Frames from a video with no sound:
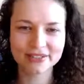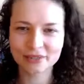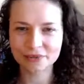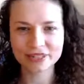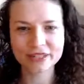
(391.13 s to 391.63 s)

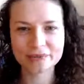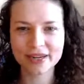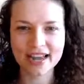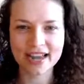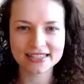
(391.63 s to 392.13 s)
suppressing my
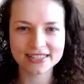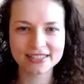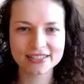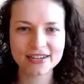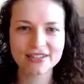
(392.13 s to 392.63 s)
acid,
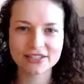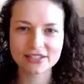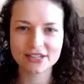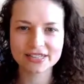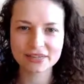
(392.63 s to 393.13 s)
not
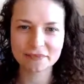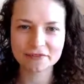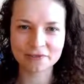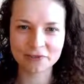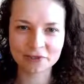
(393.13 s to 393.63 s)
digesting my
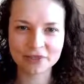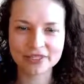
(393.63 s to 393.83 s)
food,